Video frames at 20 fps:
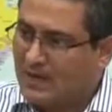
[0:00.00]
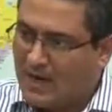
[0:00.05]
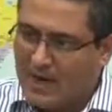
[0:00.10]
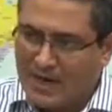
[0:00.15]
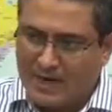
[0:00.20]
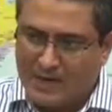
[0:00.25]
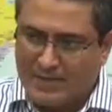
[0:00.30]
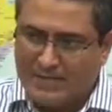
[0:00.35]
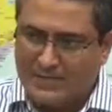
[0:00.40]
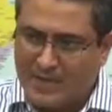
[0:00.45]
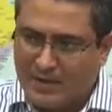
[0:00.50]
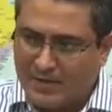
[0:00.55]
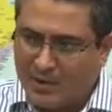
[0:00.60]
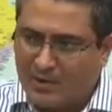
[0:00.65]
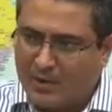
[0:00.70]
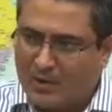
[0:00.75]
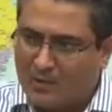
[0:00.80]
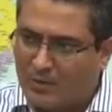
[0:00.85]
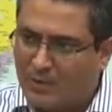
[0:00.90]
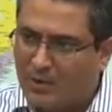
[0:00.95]
Understand
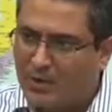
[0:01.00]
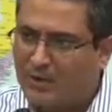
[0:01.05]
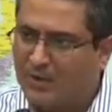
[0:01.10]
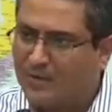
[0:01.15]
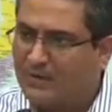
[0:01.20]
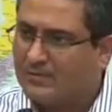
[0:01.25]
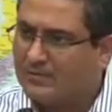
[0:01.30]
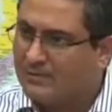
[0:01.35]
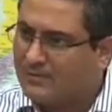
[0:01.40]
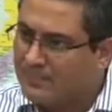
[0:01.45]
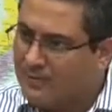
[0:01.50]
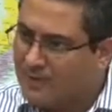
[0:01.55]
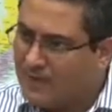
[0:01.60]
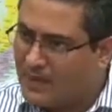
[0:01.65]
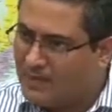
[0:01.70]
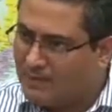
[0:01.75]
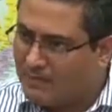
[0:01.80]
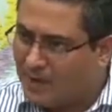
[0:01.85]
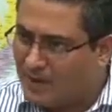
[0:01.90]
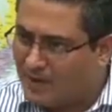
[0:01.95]
what they want,
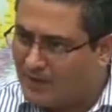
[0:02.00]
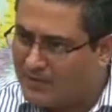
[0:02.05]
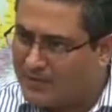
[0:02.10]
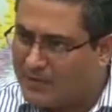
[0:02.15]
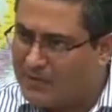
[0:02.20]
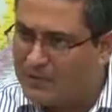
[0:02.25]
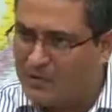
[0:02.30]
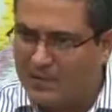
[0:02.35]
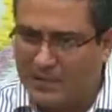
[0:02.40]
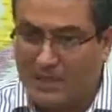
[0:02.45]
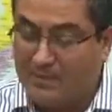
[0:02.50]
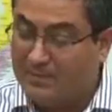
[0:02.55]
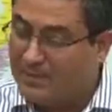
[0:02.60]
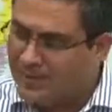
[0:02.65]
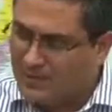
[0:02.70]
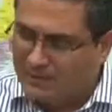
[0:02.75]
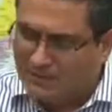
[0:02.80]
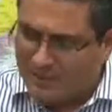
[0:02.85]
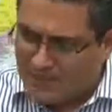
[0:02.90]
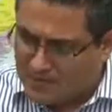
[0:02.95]
be a part of this journey,
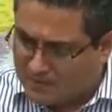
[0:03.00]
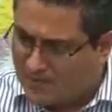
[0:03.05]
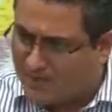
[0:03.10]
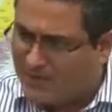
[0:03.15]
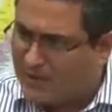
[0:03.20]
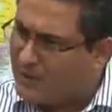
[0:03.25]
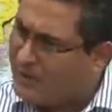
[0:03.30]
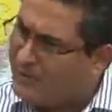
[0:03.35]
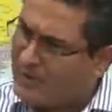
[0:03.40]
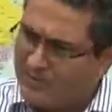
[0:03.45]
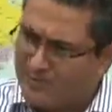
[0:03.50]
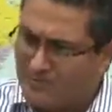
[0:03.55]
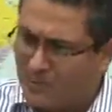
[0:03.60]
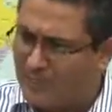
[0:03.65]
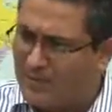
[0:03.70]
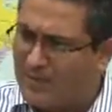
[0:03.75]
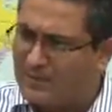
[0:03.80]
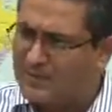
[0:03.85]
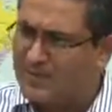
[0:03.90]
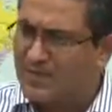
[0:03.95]
be transparent. You will have
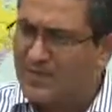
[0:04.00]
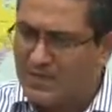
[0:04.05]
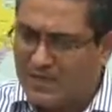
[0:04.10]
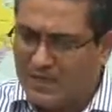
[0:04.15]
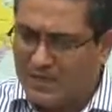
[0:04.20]
problems.